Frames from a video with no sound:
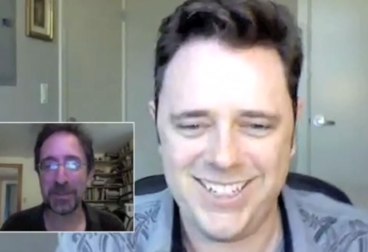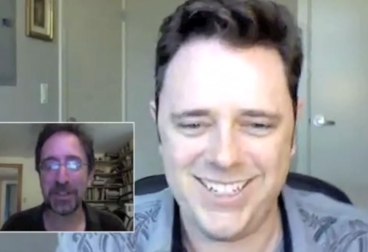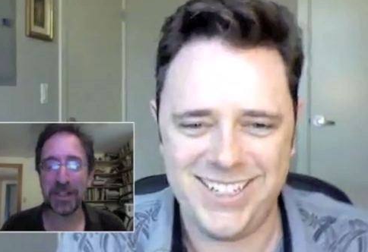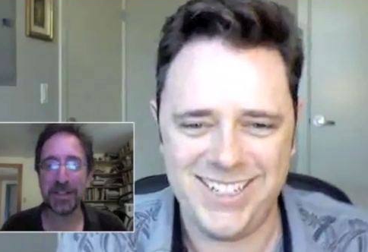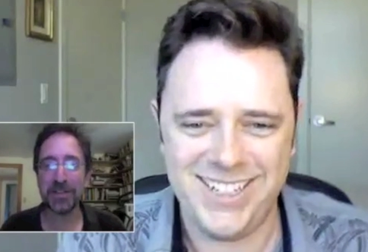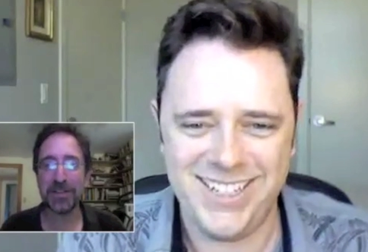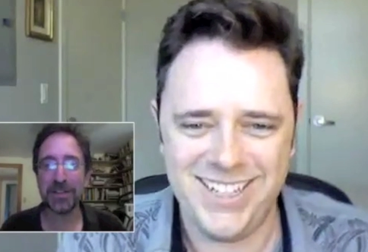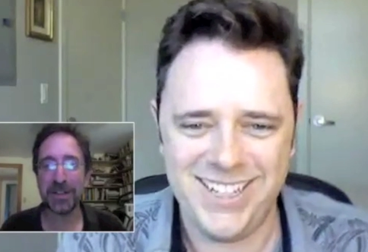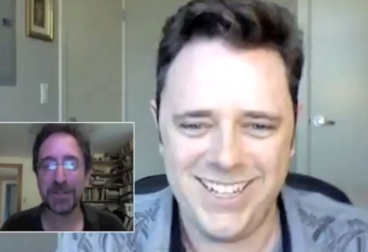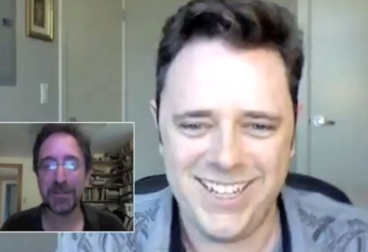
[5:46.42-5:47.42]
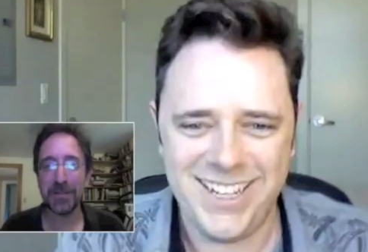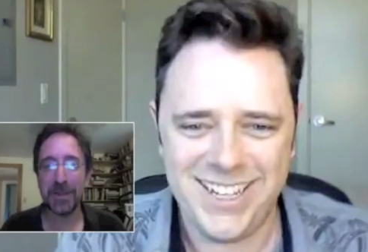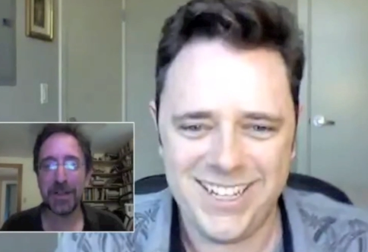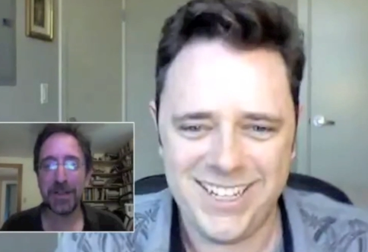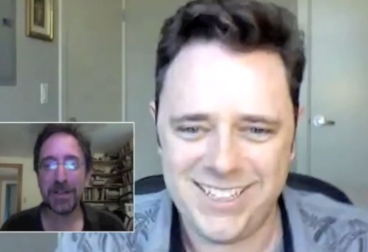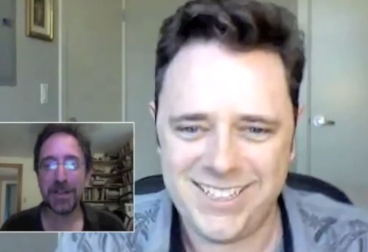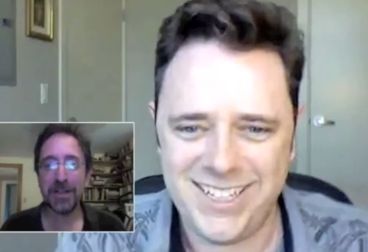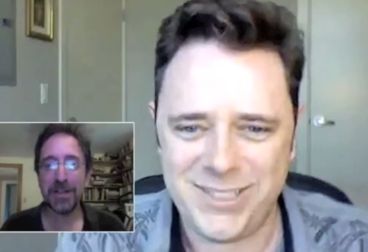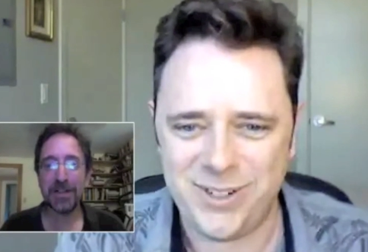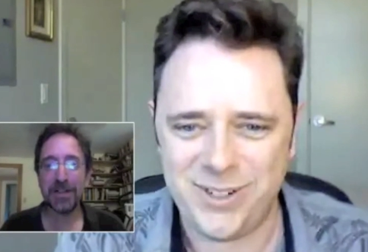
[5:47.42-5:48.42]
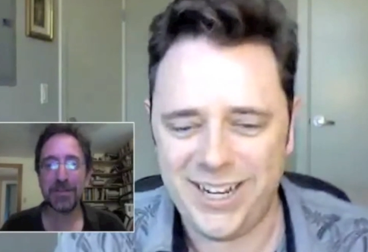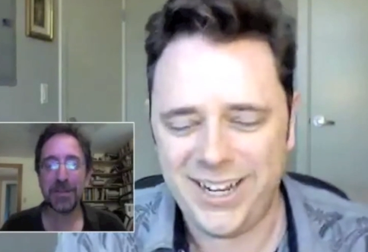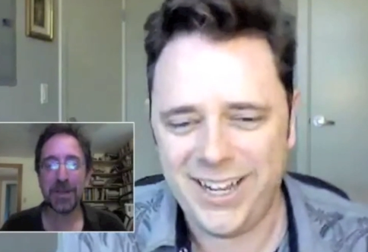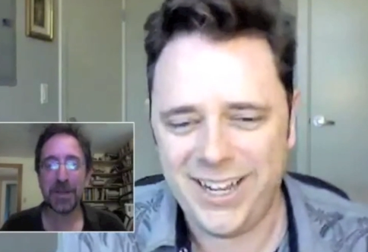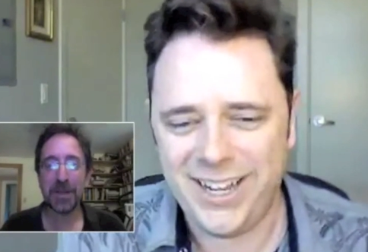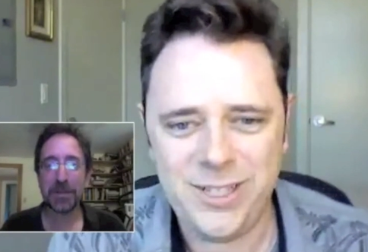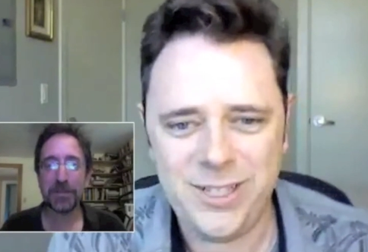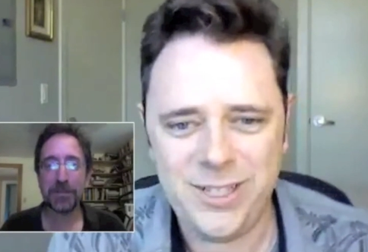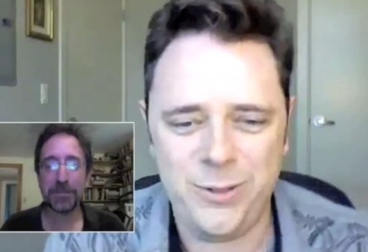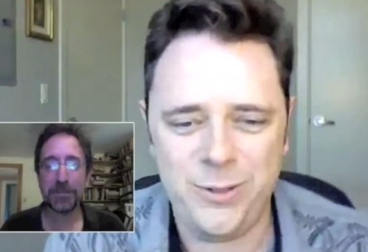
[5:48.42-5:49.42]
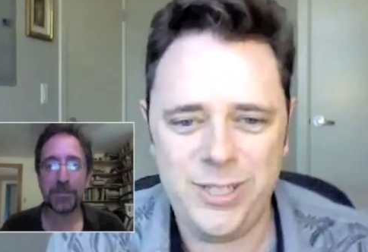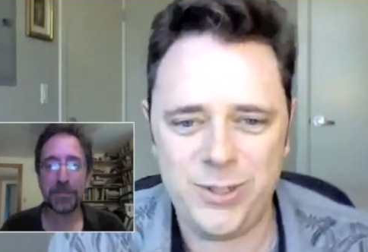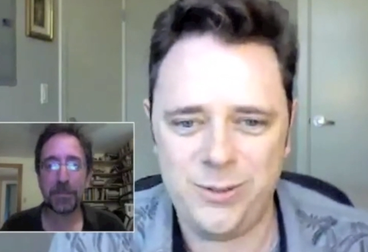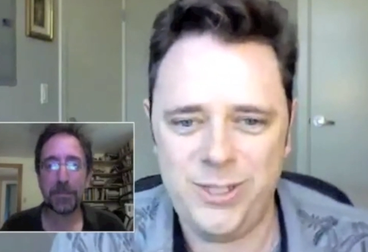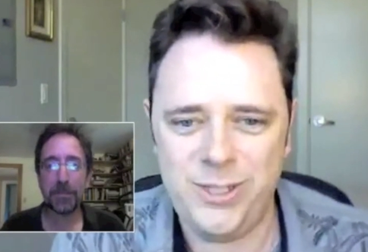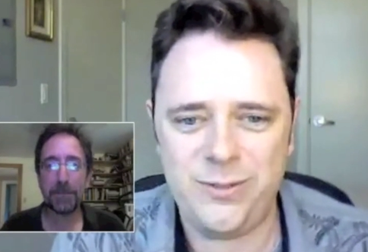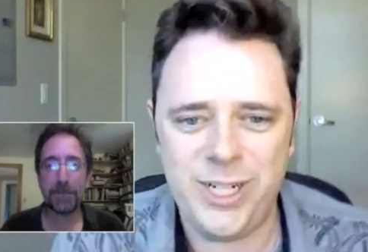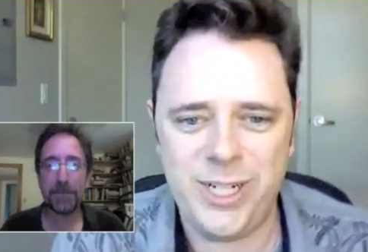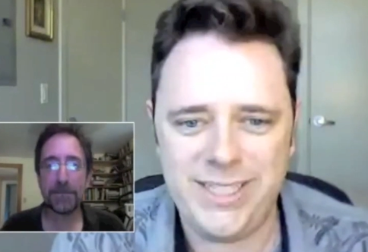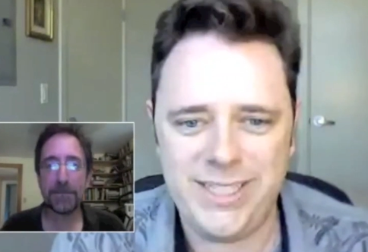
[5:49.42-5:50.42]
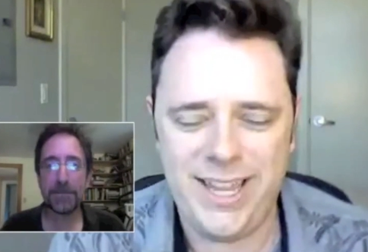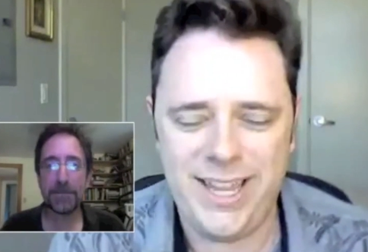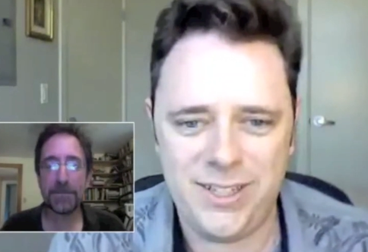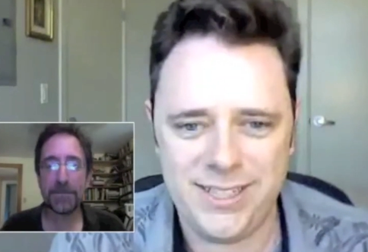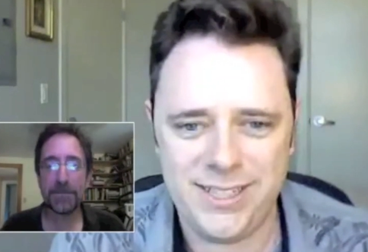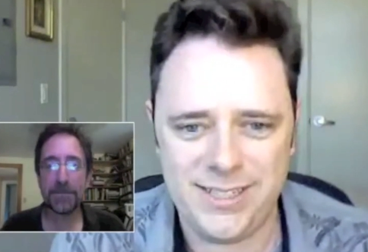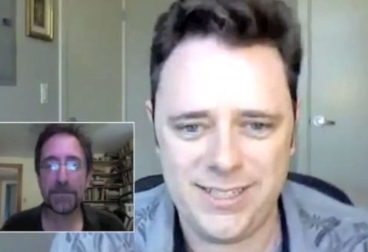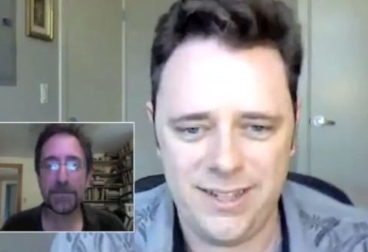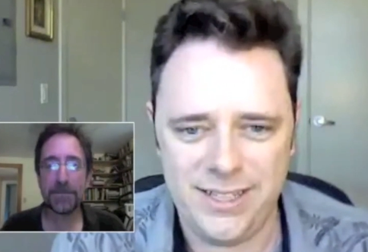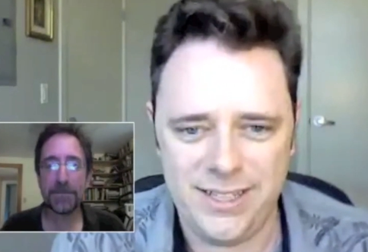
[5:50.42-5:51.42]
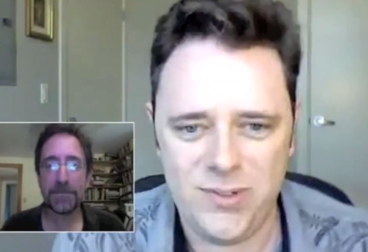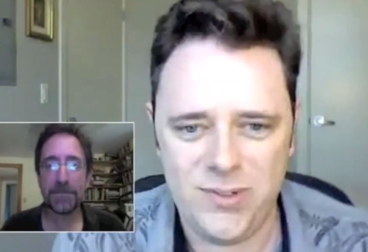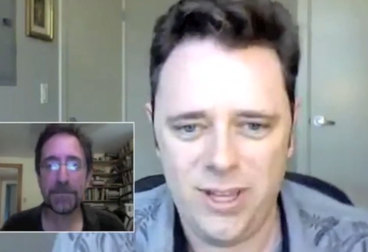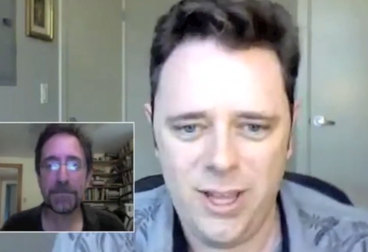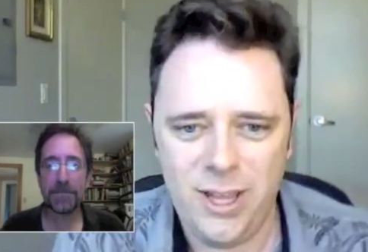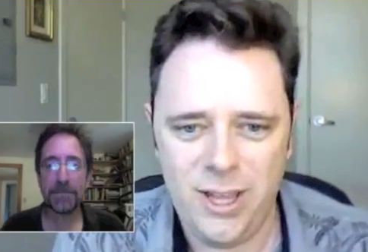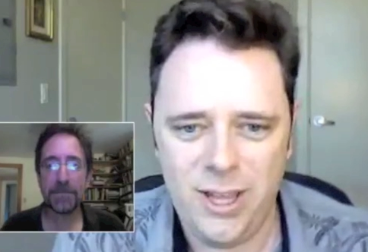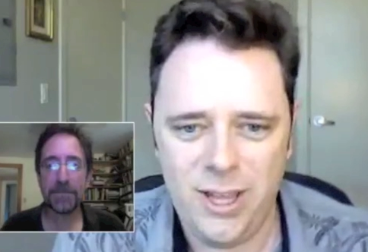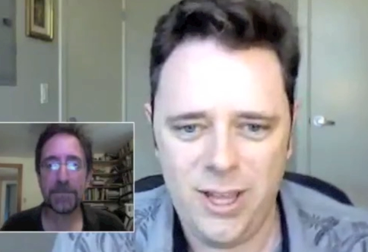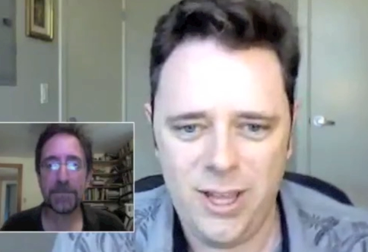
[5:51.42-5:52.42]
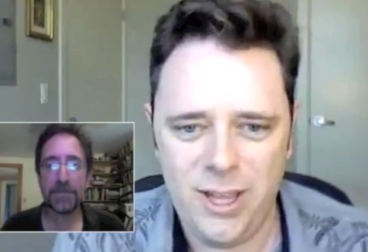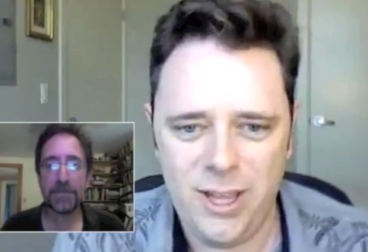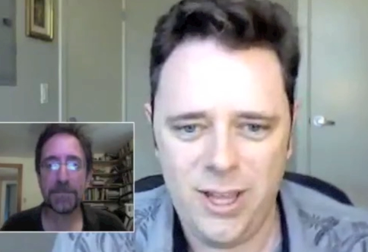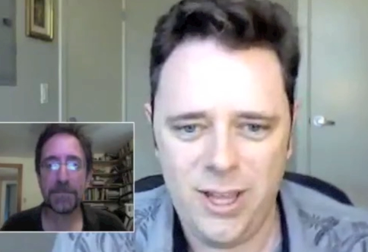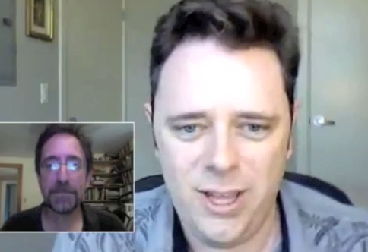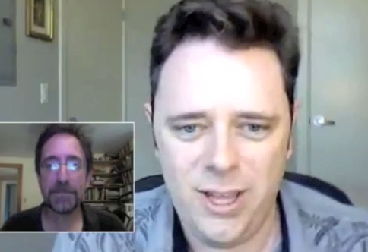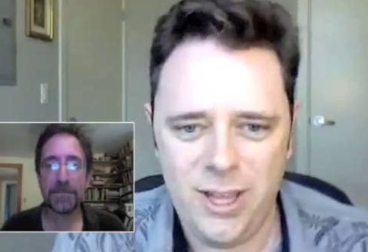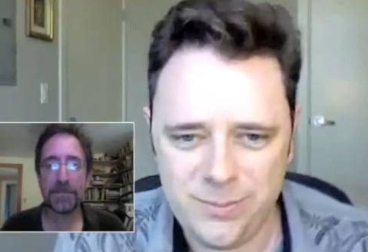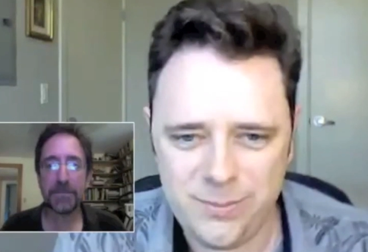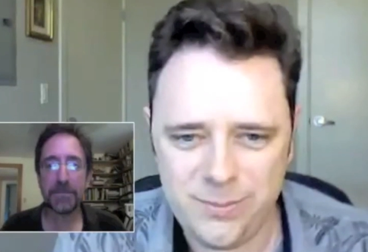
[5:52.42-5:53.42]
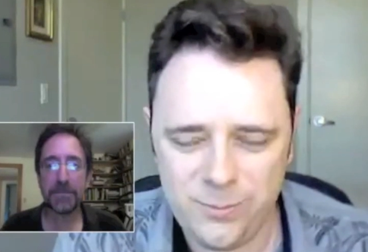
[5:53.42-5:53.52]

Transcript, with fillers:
Speaker 1: change. Um,
Speaker 2: That's right, and I think you know these are these are very tantalizing studies, but they're just